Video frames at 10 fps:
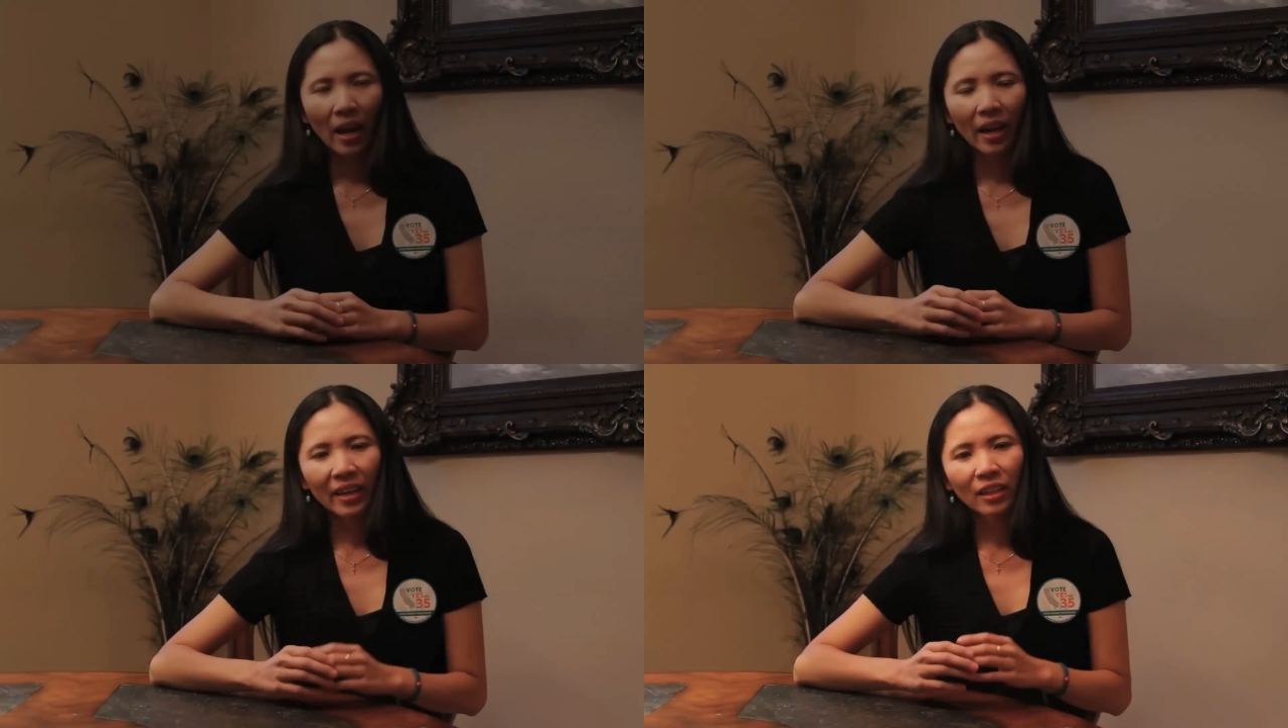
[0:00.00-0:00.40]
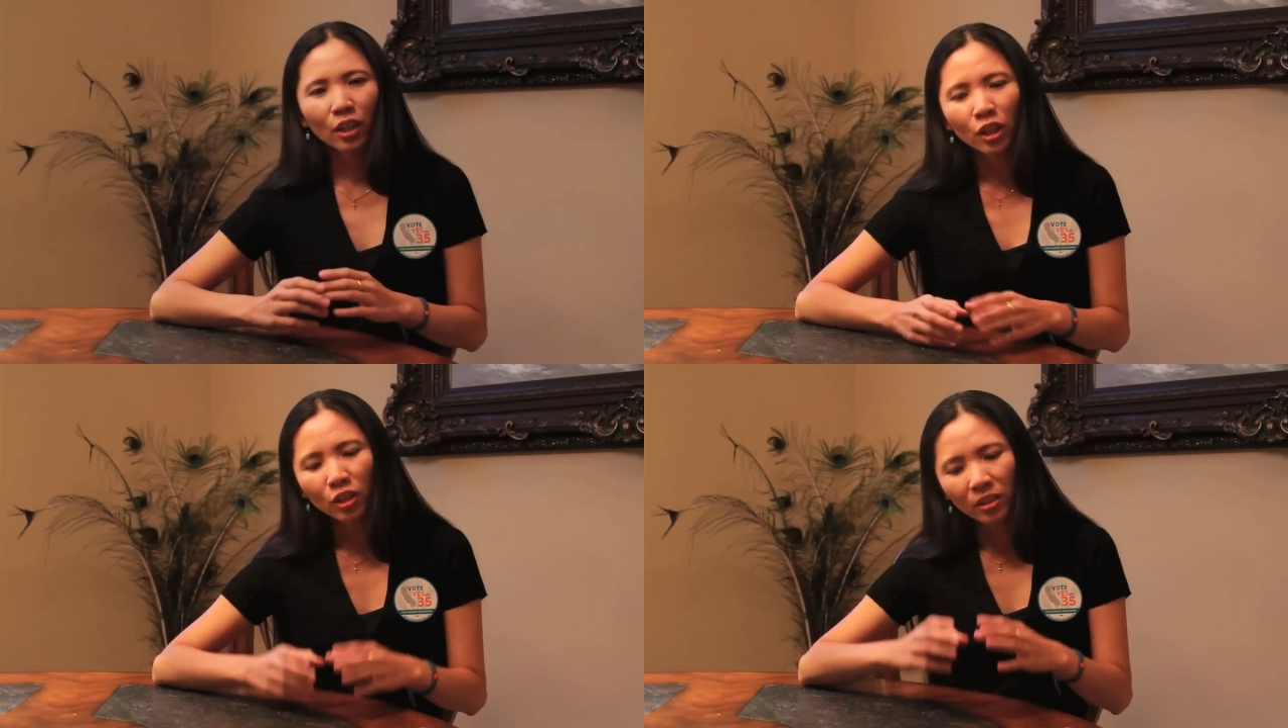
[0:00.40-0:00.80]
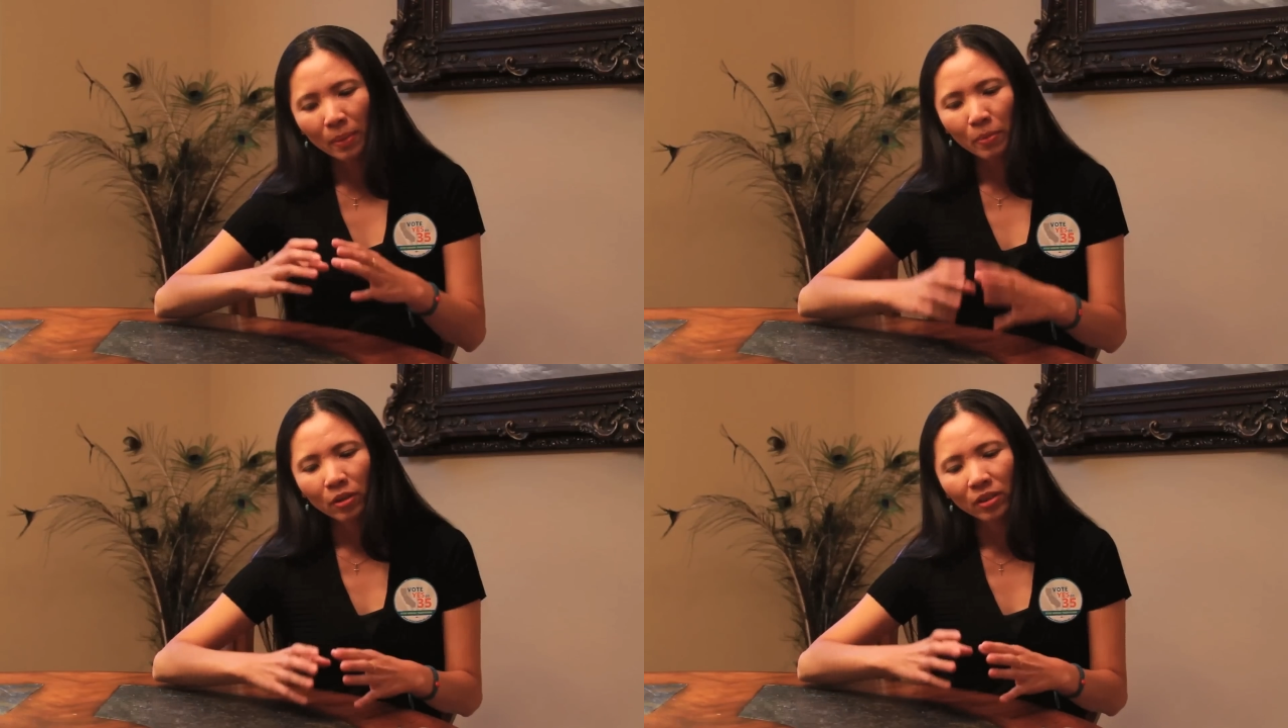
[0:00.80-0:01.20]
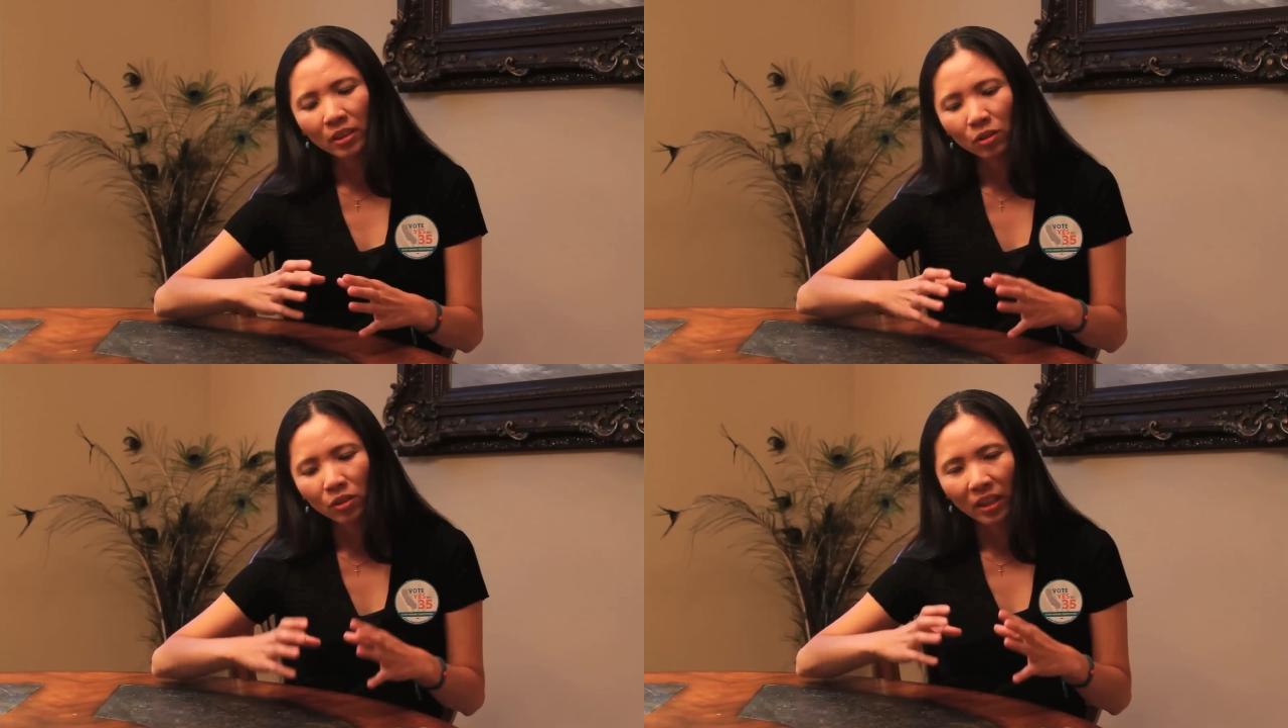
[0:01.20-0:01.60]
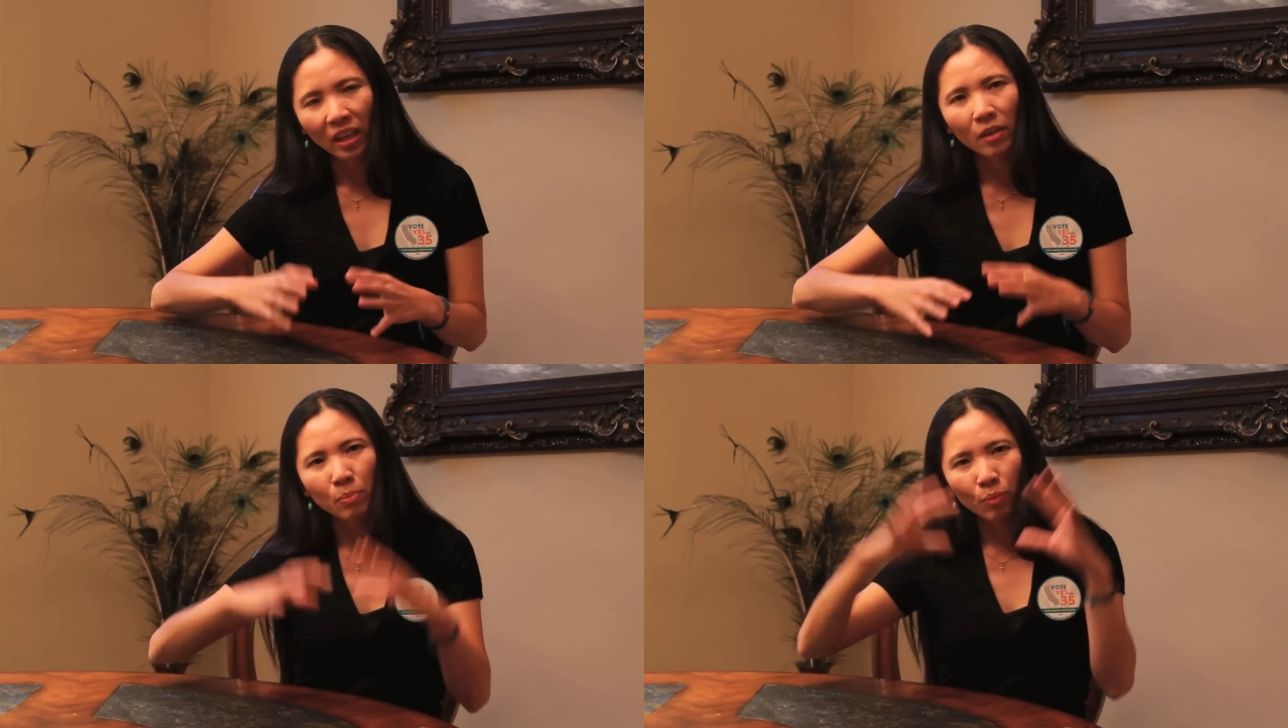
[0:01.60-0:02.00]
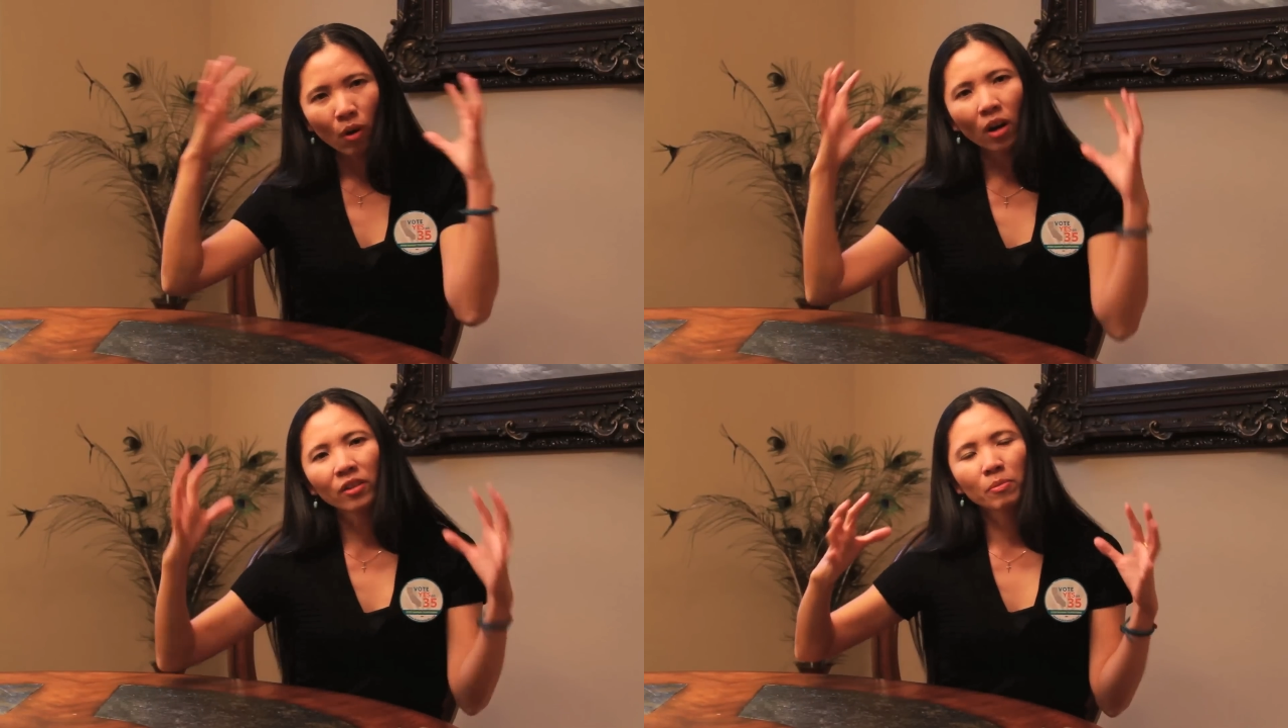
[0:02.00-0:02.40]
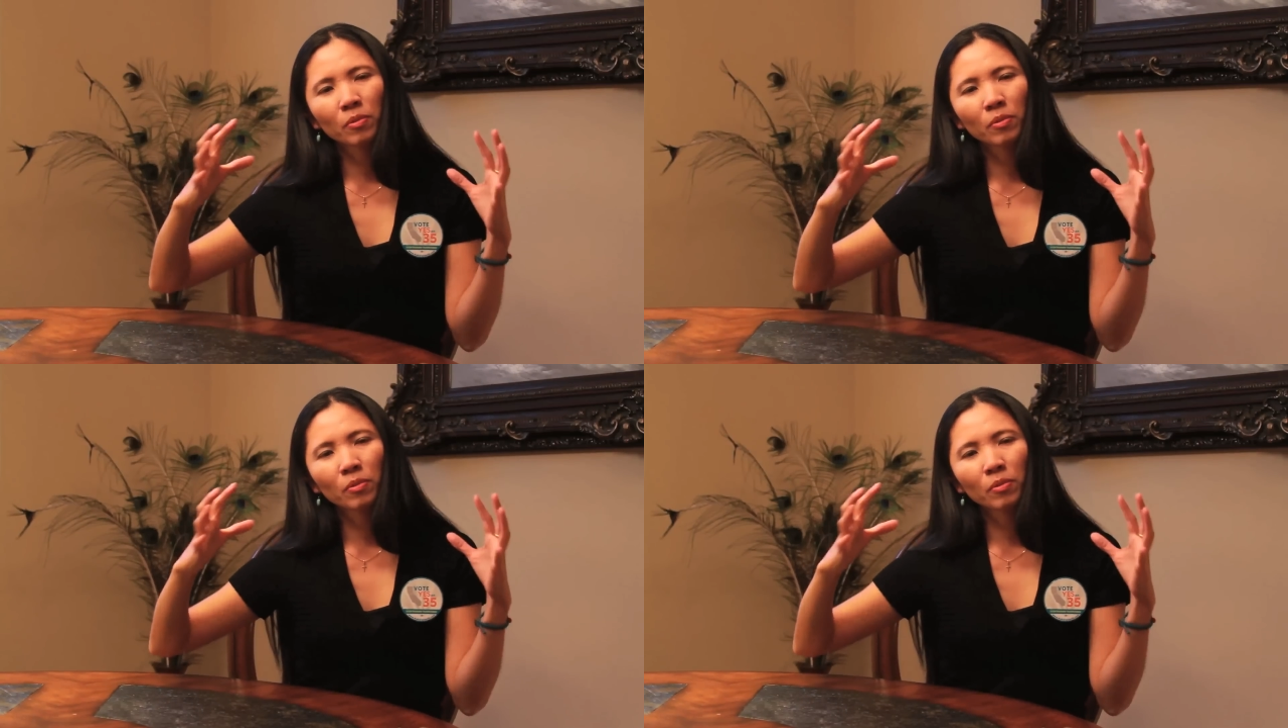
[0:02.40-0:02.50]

And I urge the community to take a broader